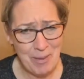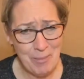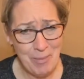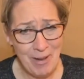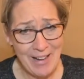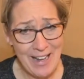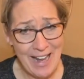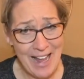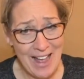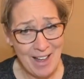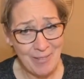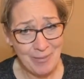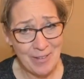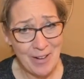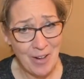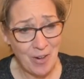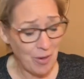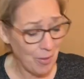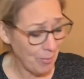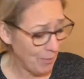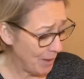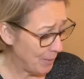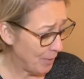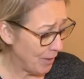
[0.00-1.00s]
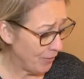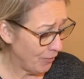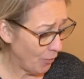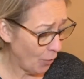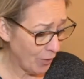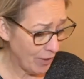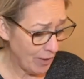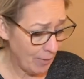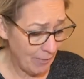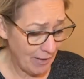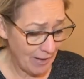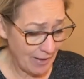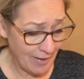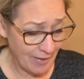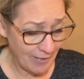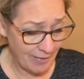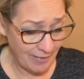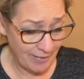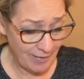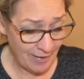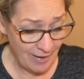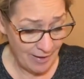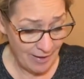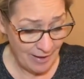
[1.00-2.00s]
about half an hour, maybe 40
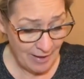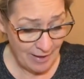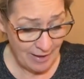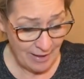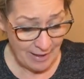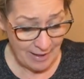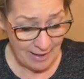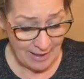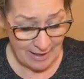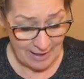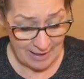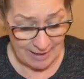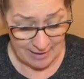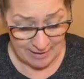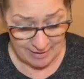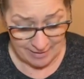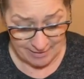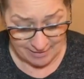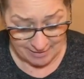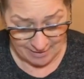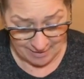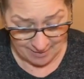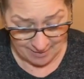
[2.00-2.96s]
minutes. And